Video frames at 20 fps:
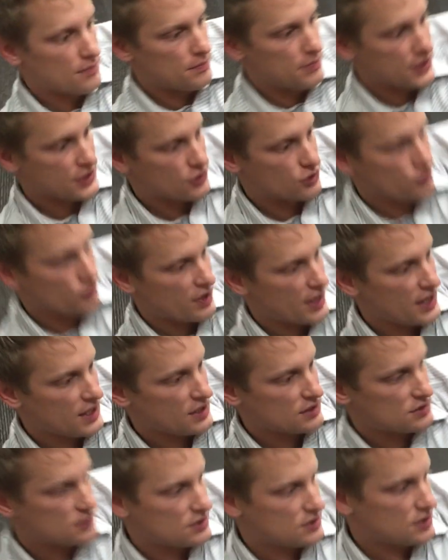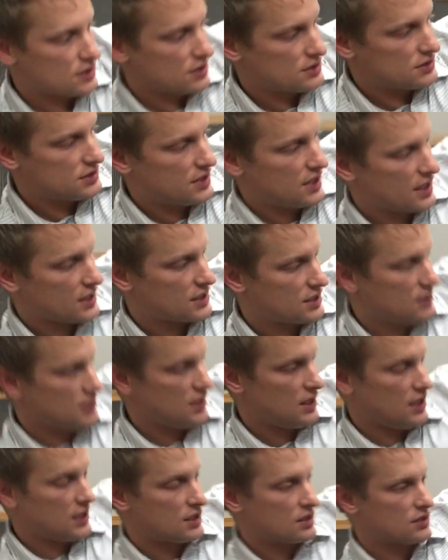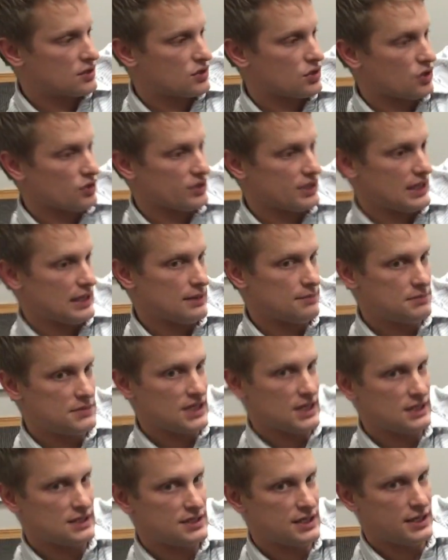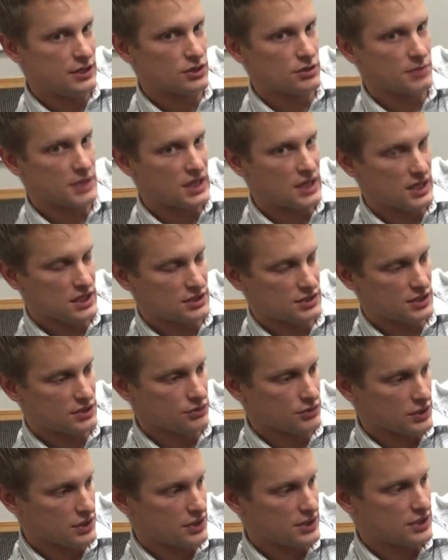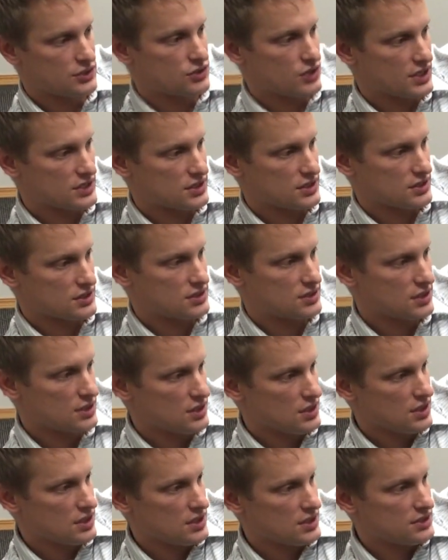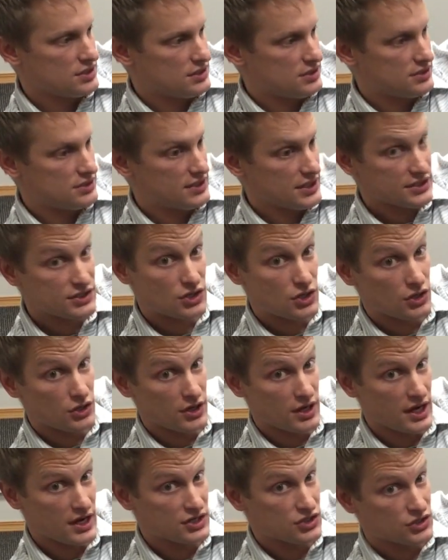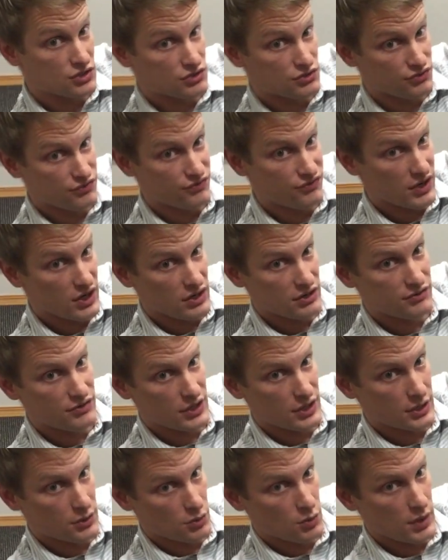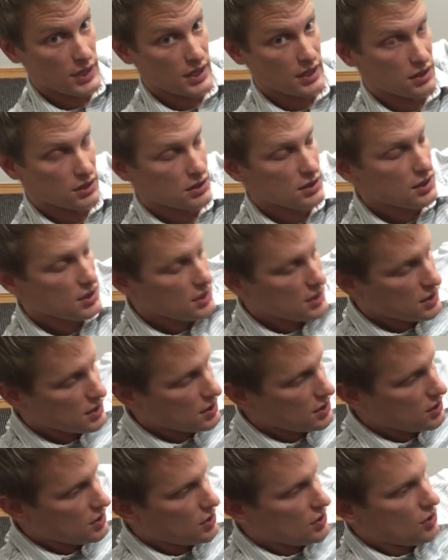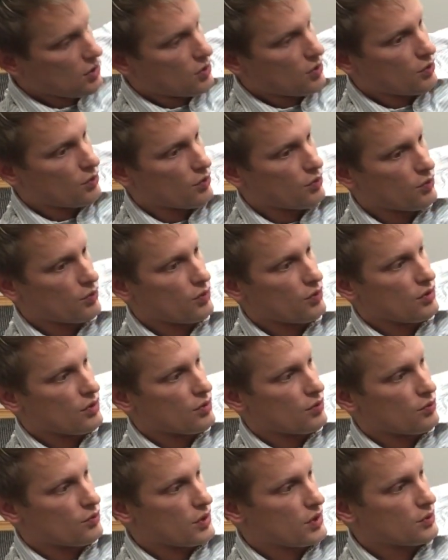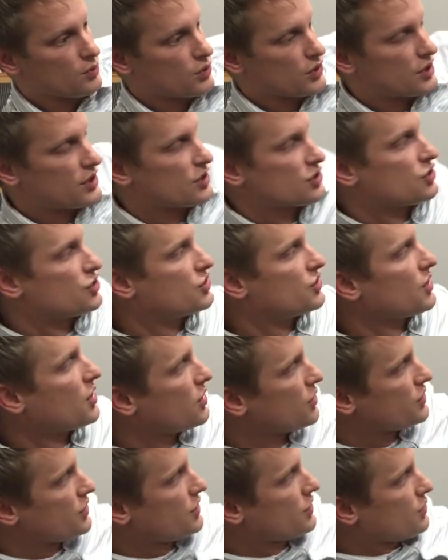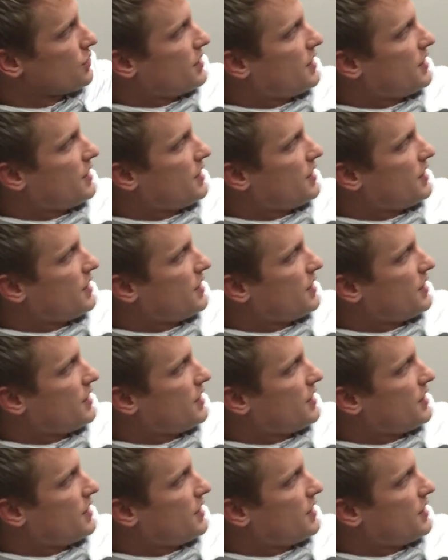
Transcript: But a great technique called MDT or McKenzie really addresses disc herniations very, very well. What we're going to show you